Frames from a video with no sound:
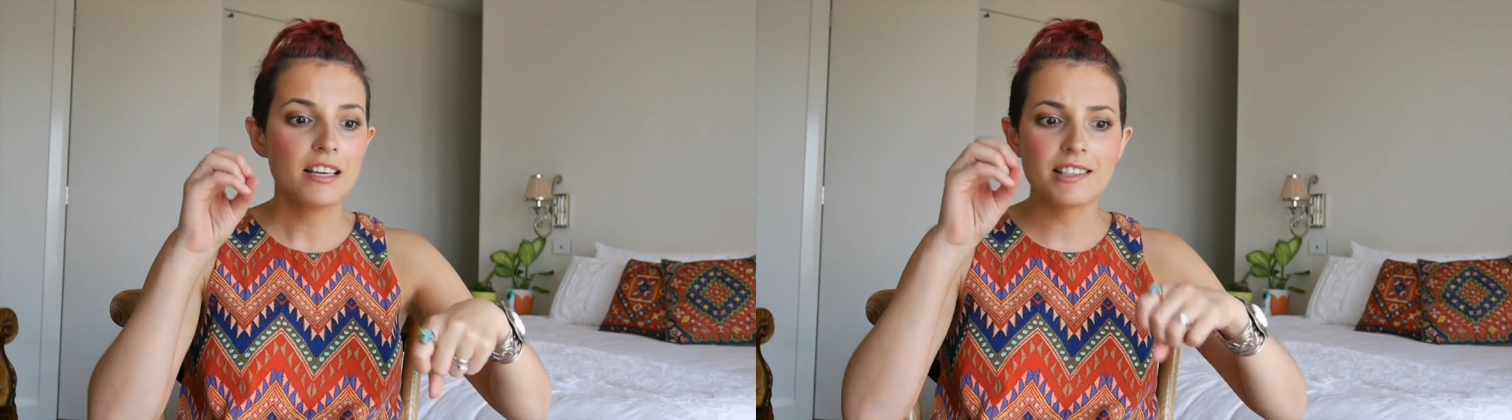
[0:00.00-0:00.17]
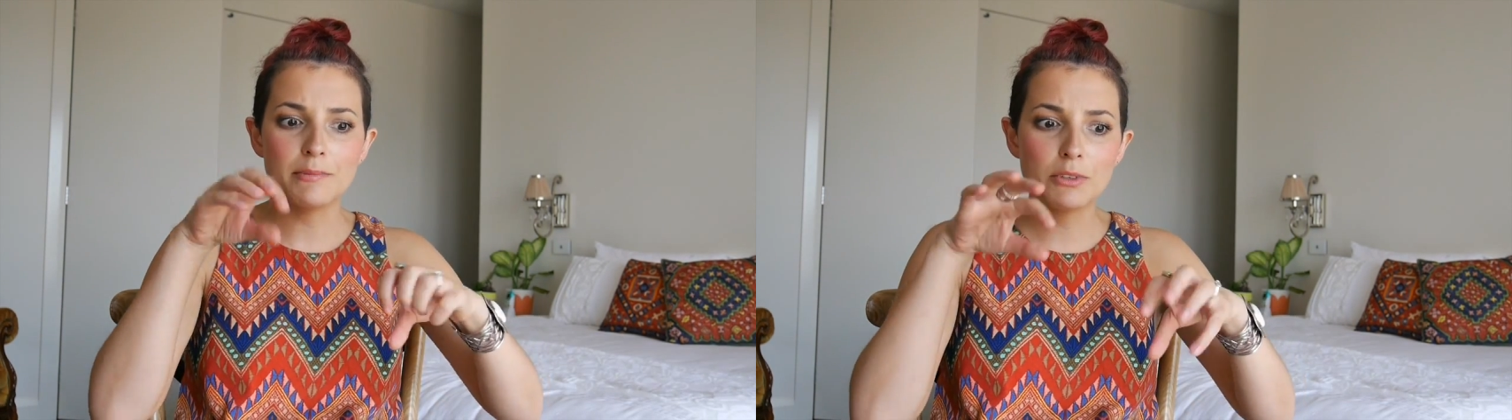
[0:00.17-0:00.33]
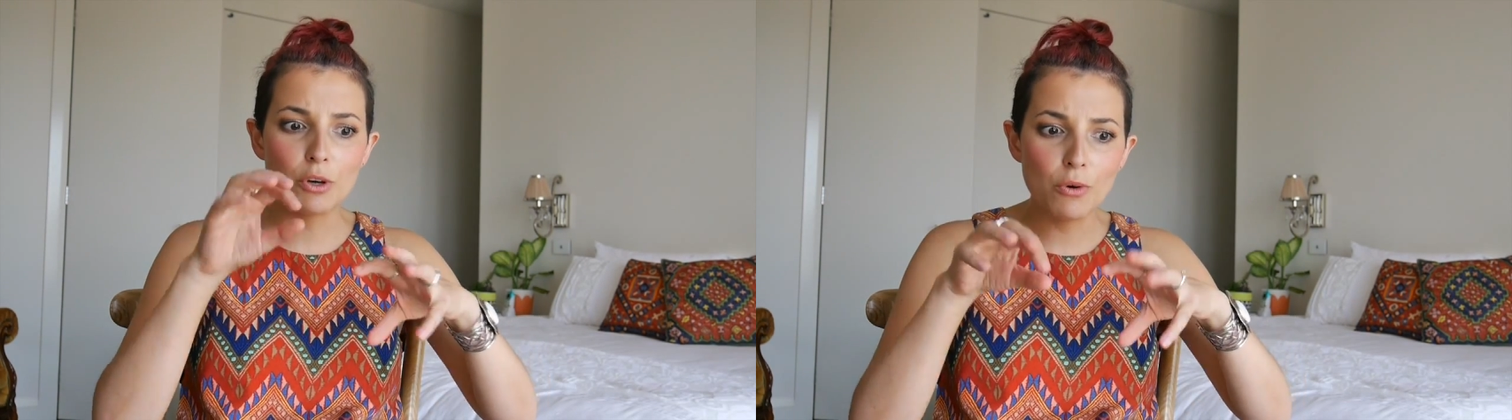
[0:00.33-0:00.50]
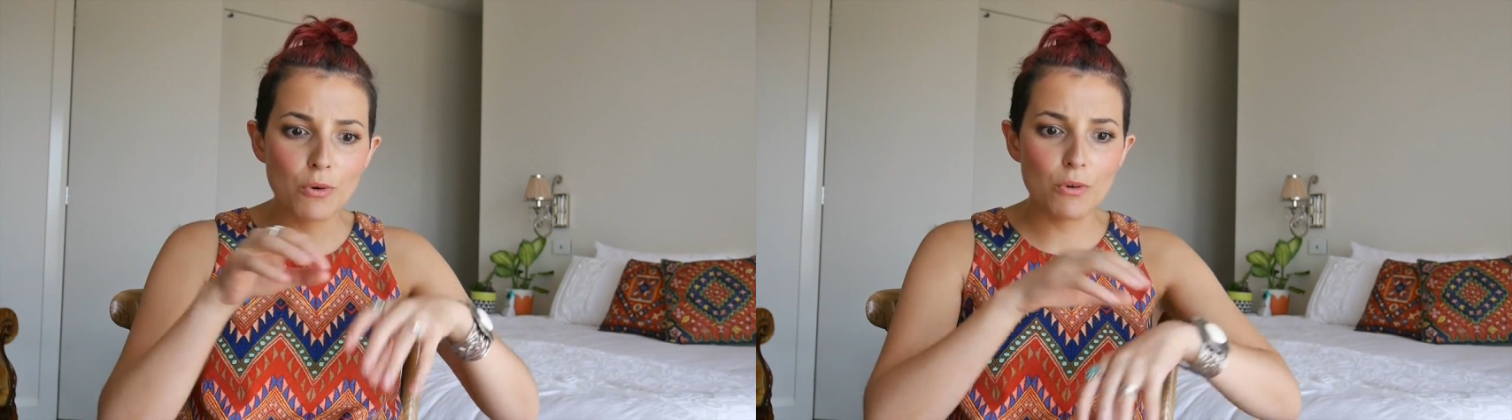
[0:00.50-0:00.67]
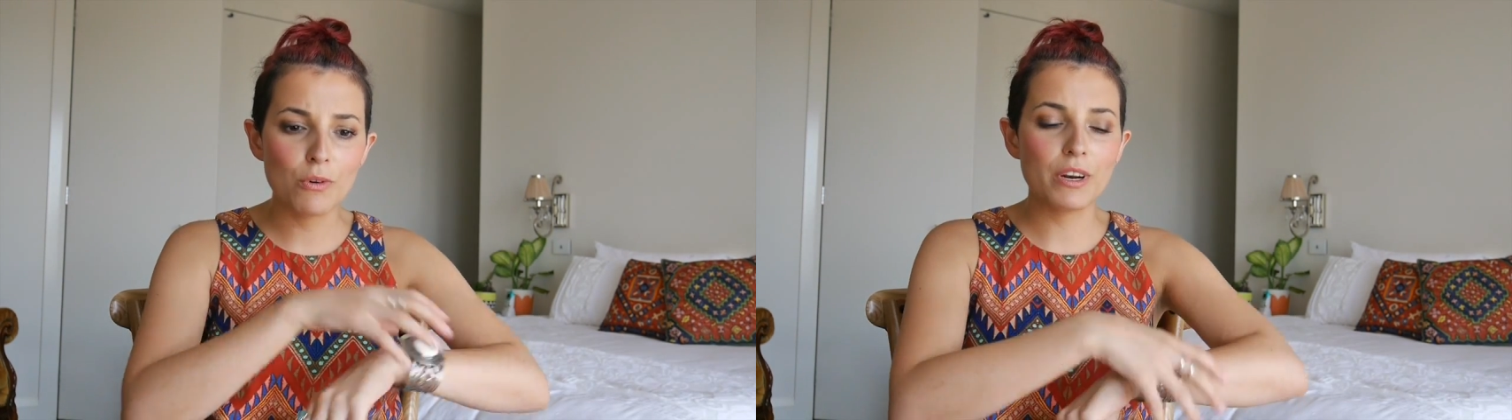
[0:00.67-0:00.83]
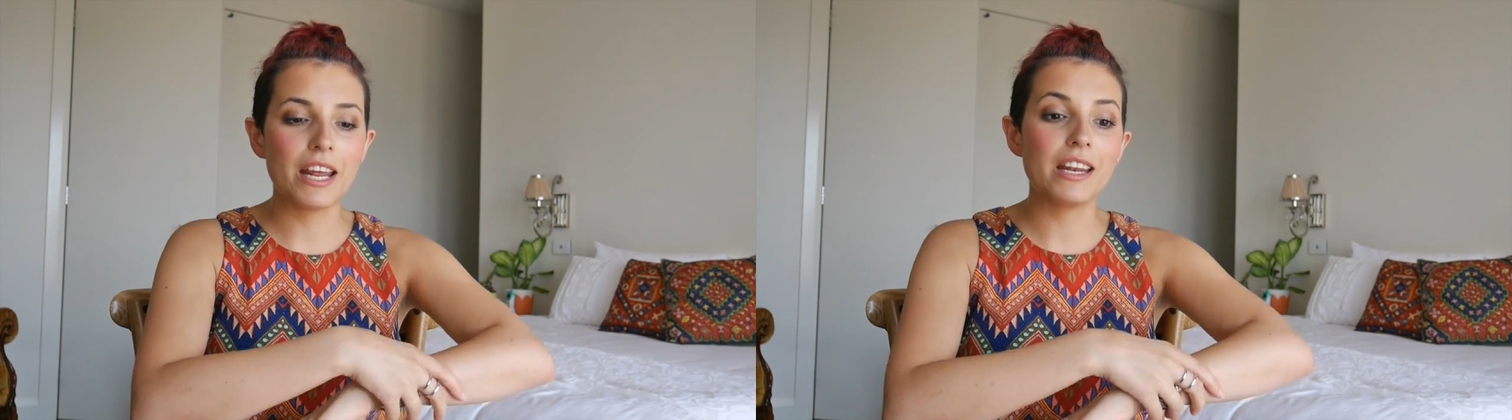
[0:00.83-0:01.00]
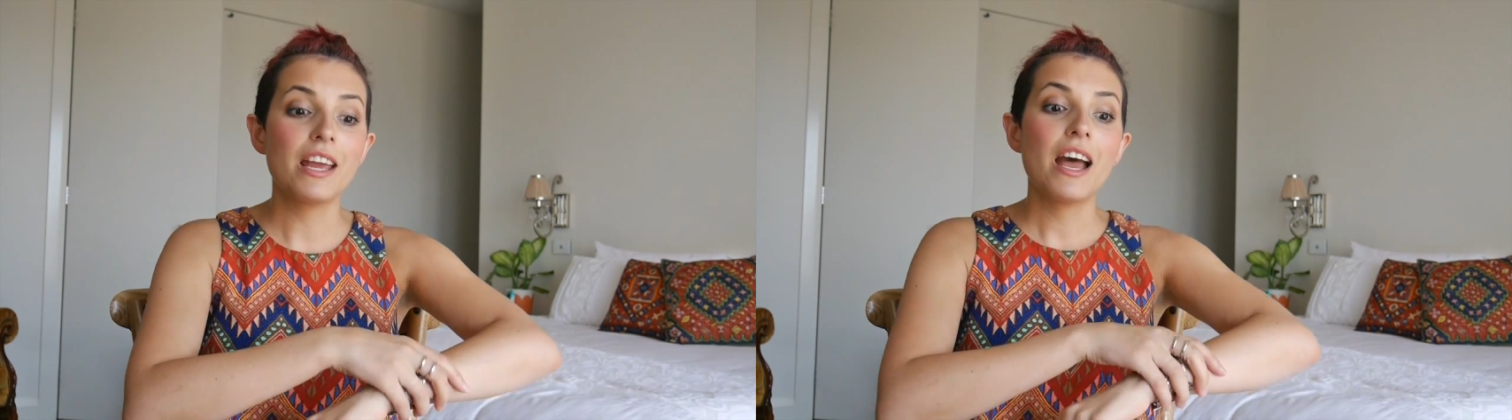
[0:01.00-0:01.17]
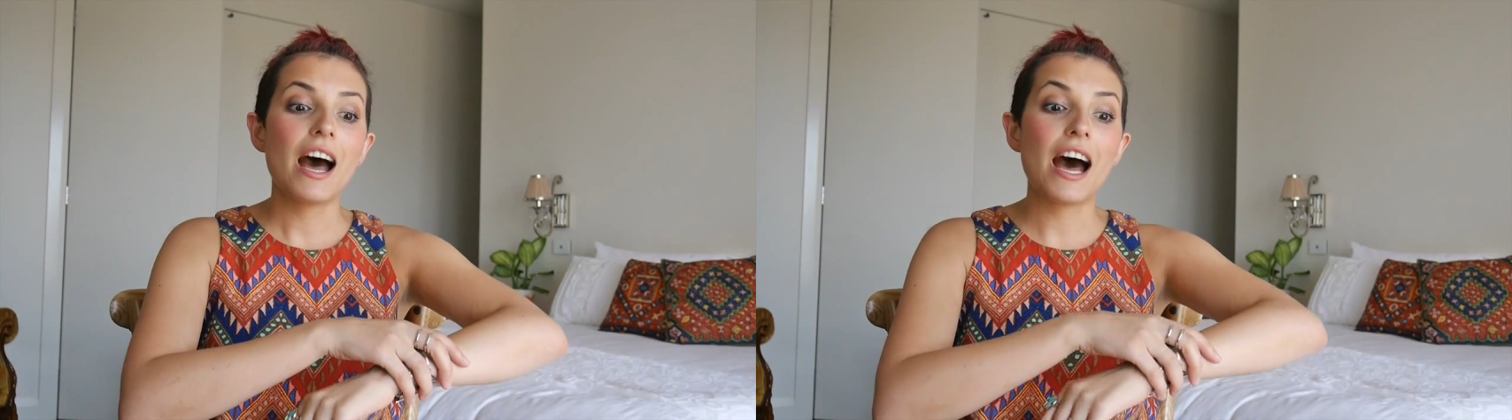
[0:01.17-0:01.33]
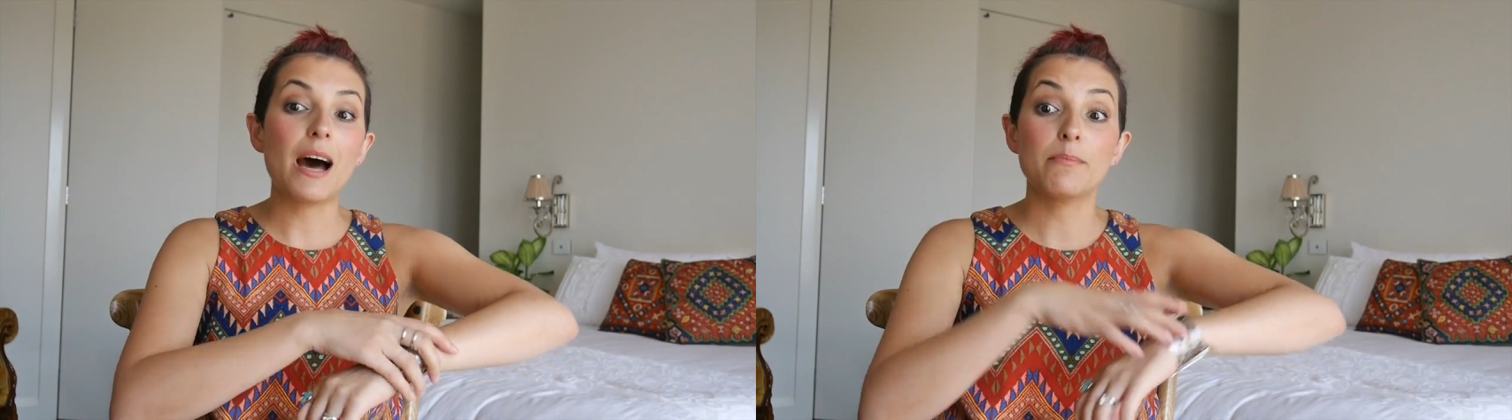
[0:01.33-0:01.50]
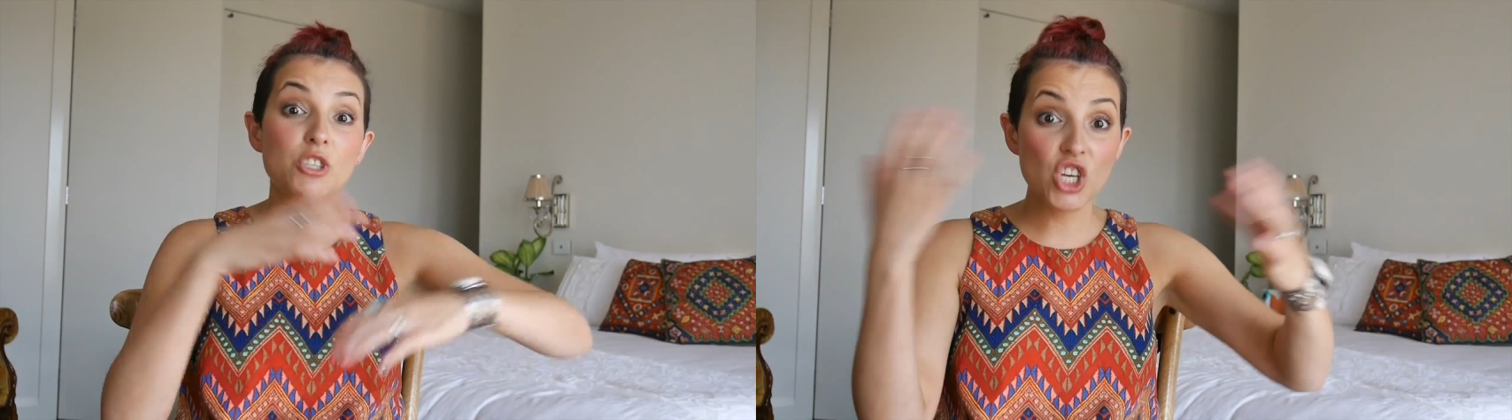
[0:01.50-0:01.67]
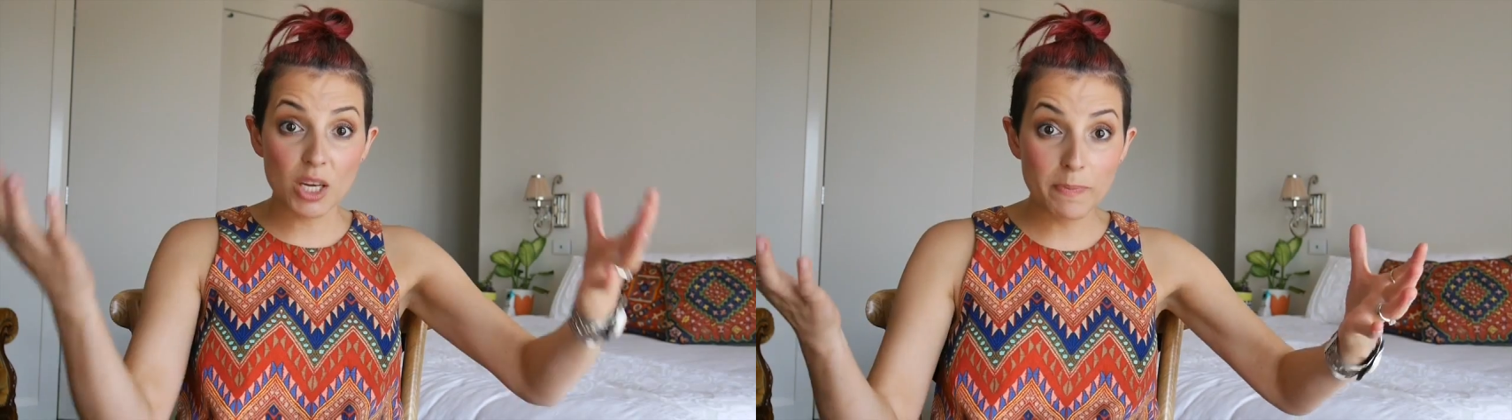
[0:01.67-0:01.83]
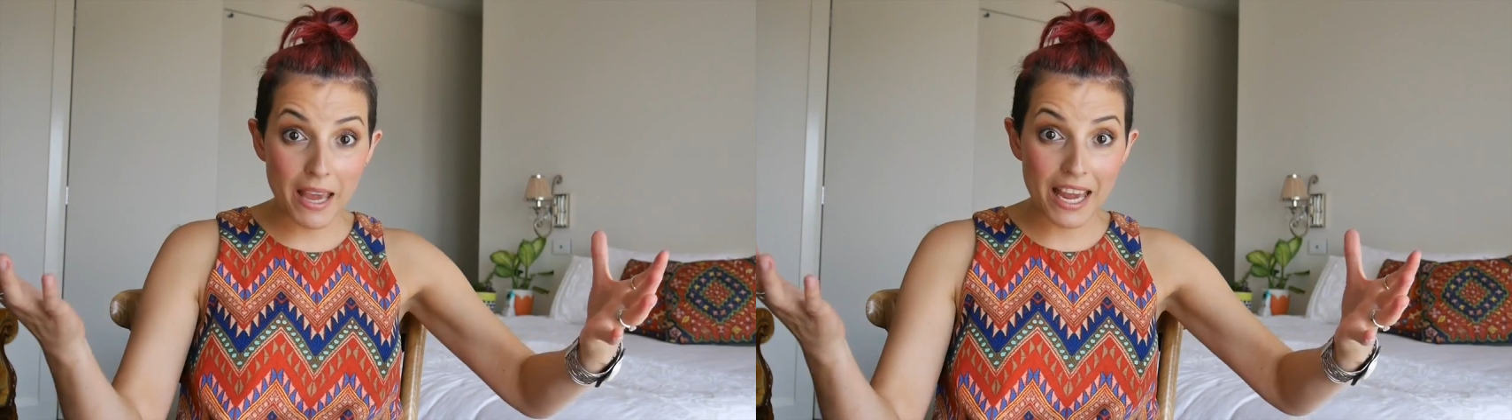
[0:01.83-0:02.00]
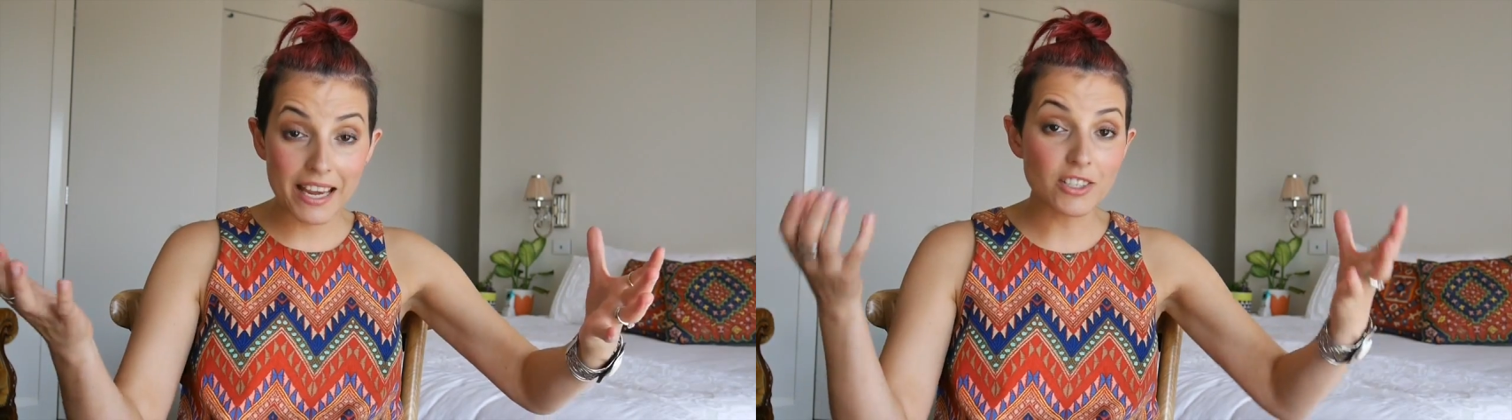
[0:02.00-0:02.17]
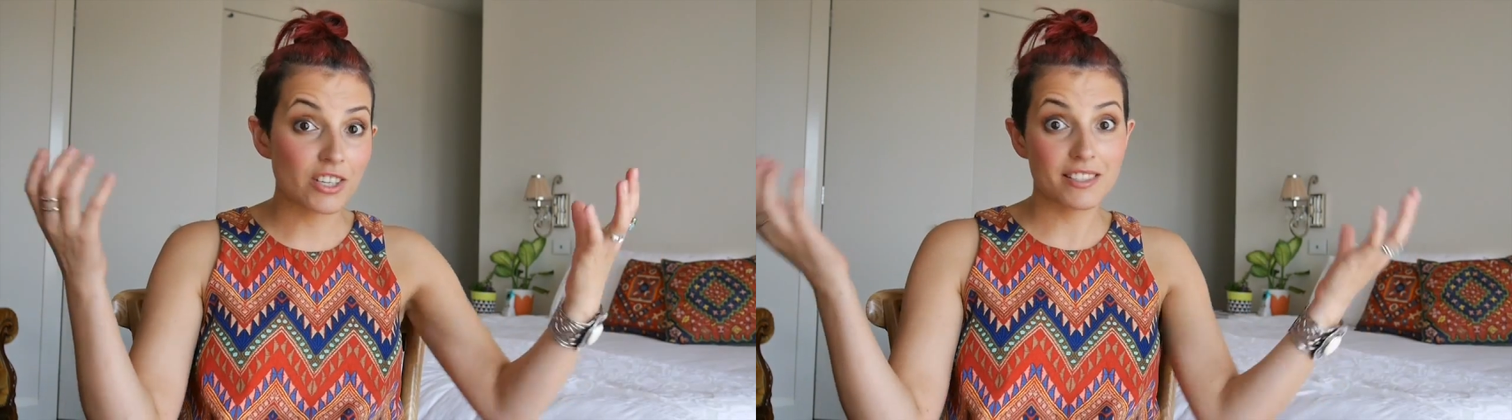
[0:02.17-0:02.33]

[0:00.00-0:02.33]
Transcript: some corn and chickpeas.